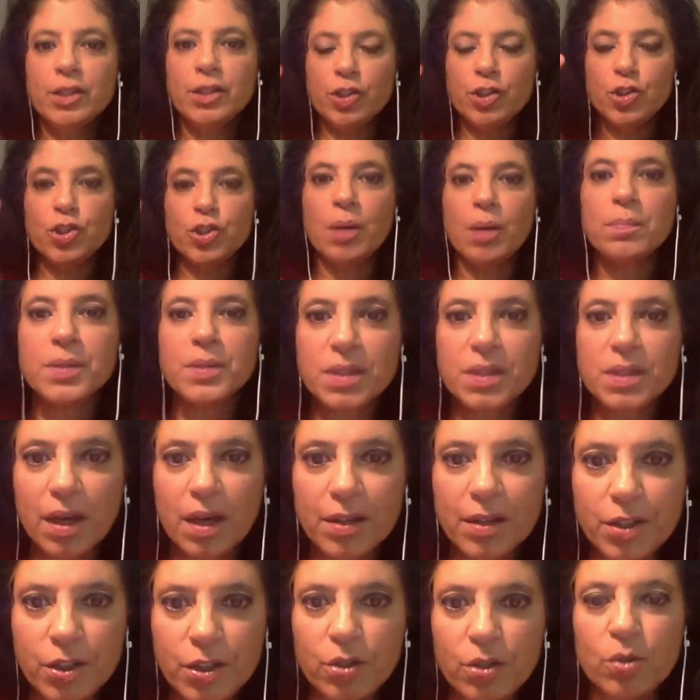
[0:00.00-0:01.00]
jumps
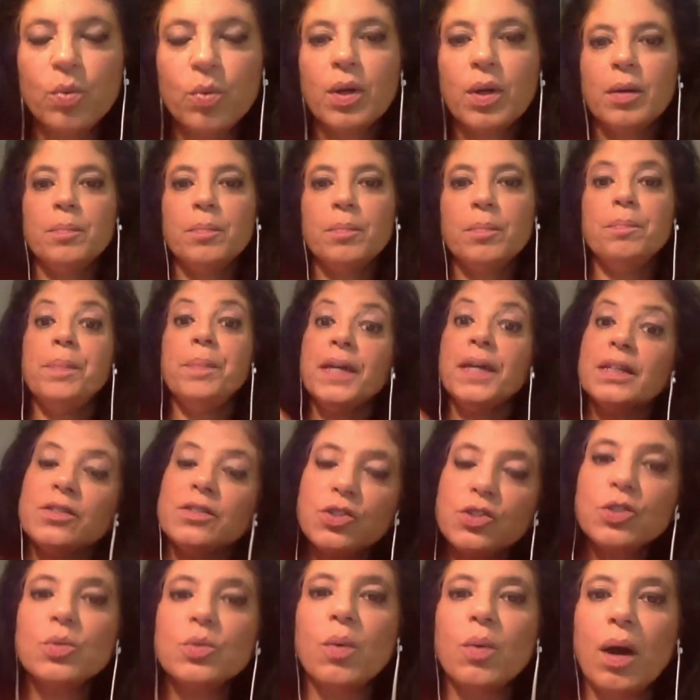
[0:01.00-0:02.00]
on you,
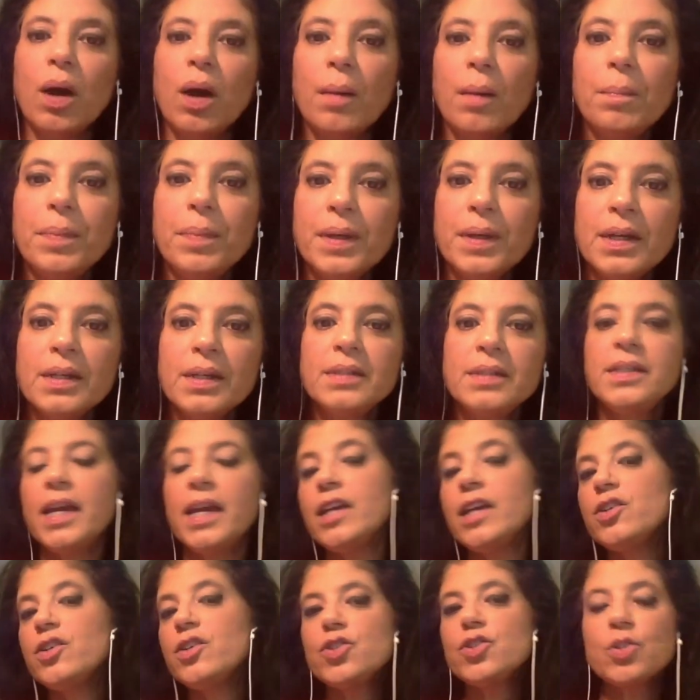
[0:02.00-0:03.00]
beats you up,
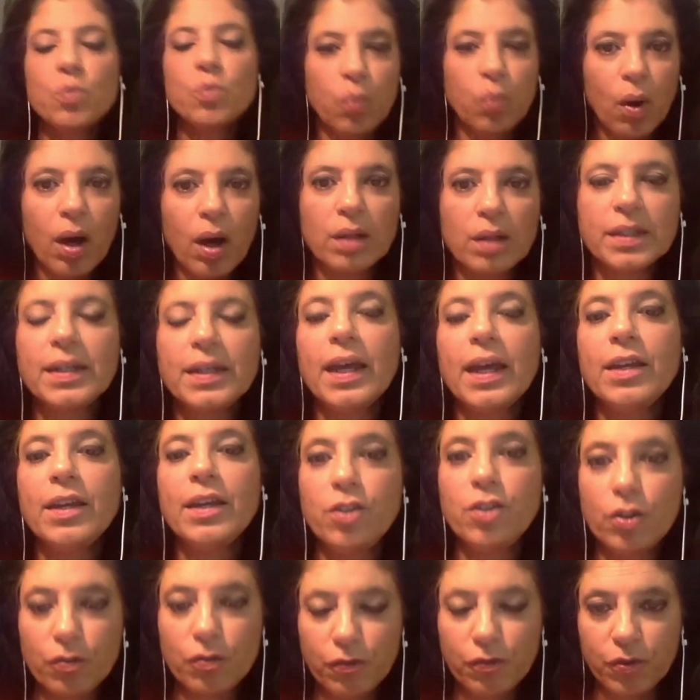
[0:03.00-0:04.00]
takes your wallet
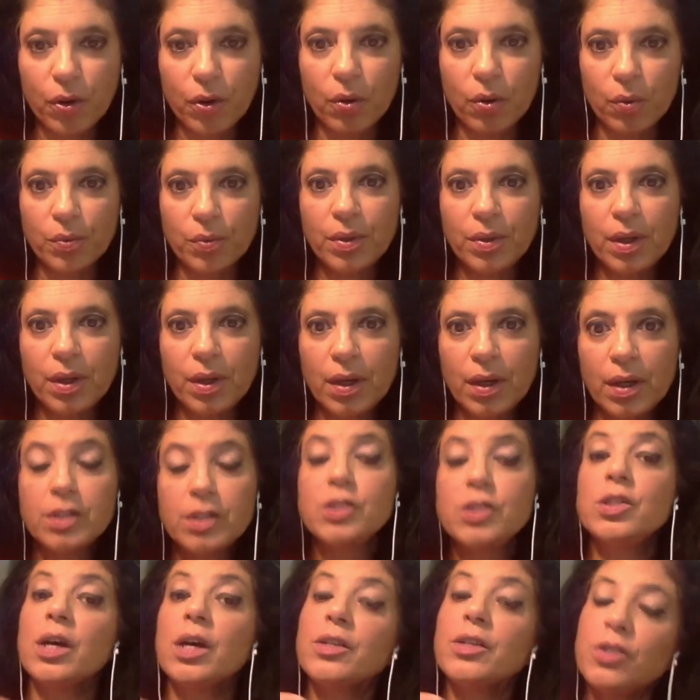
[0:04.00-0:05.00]
and your phone,
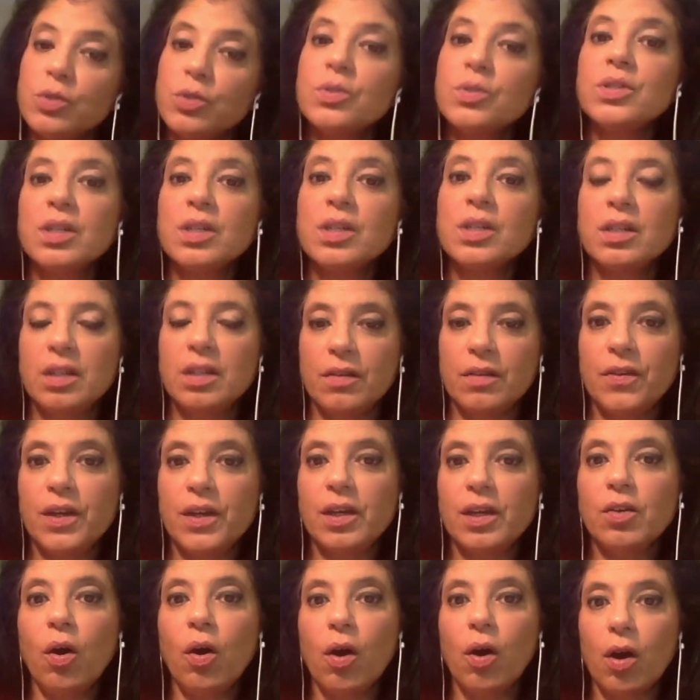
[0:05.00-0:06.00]
does you
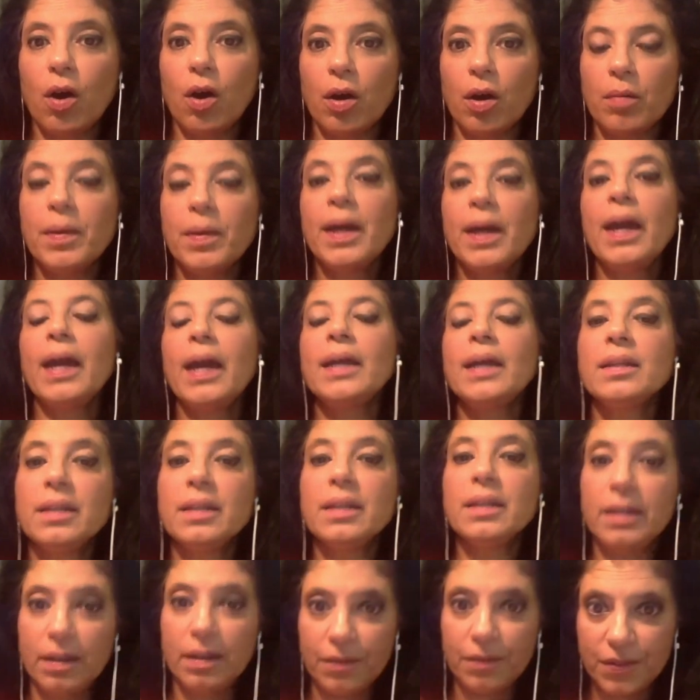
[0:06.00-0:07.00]
significant harm and
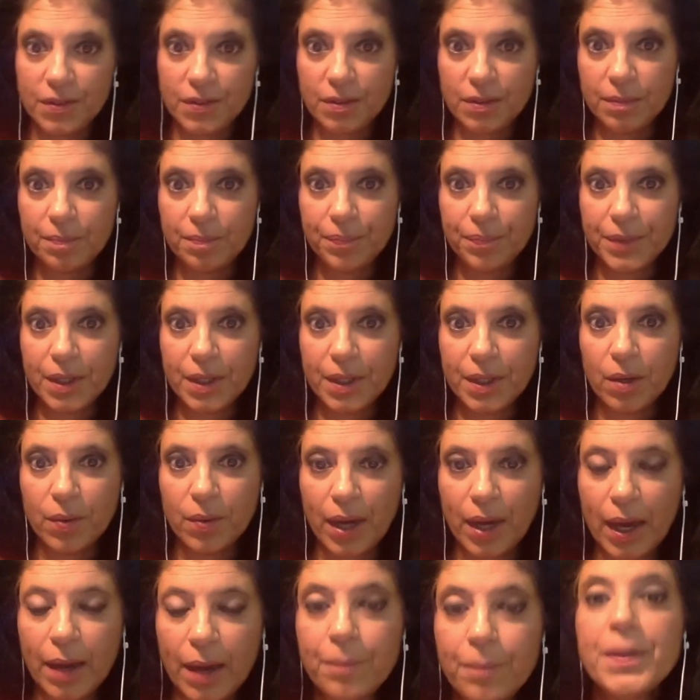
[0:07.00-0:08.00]
leaves.
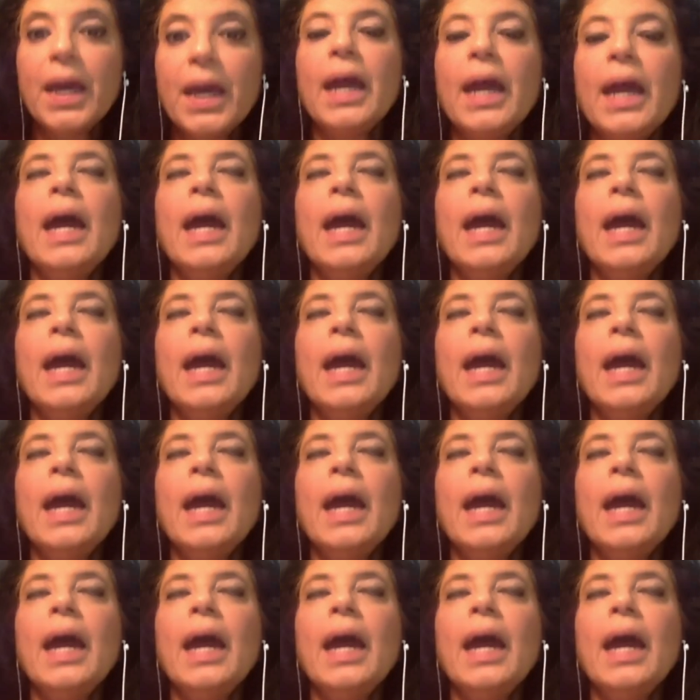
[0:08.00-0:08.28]
Okay?